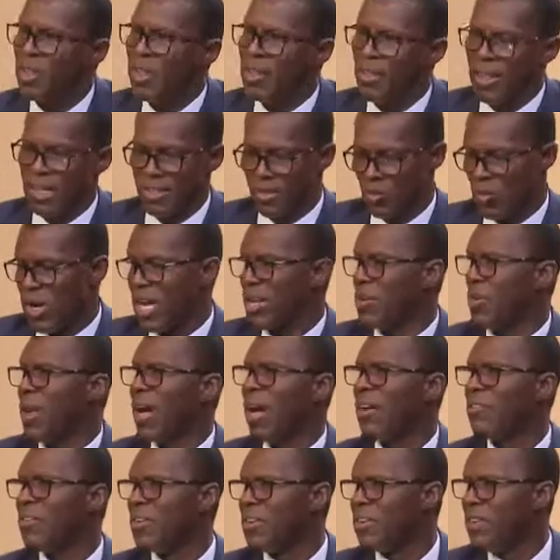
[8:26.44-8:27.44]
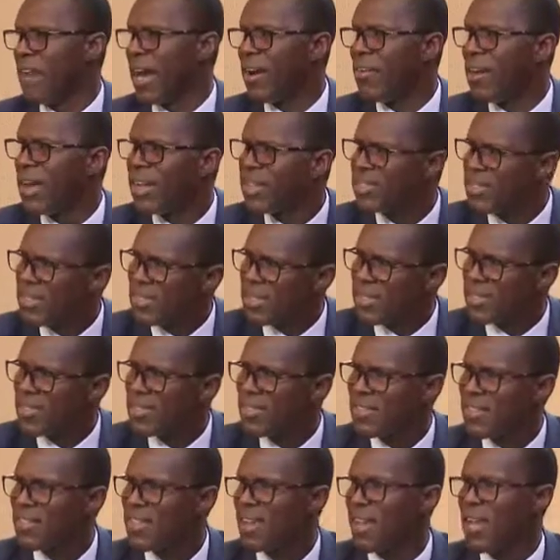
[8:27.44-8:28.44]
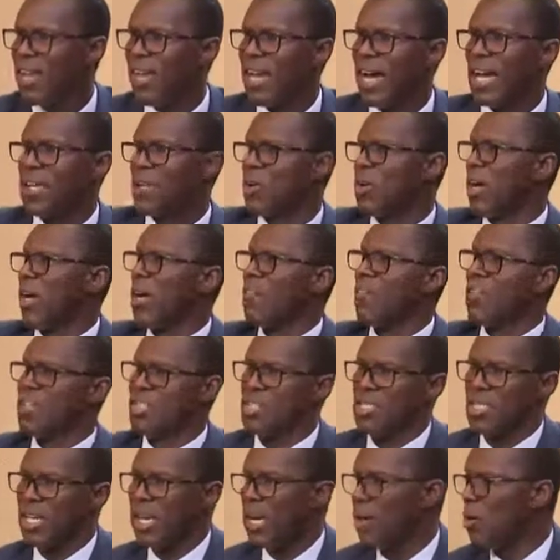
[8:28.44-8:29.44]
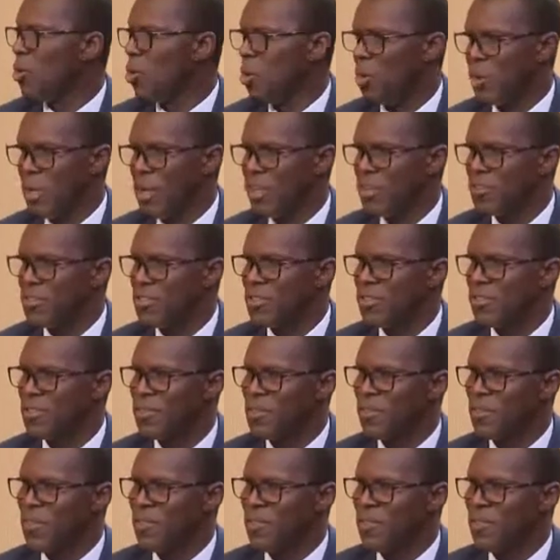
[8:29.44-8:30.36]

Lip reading: That's why you have the directors and you have the shareholders.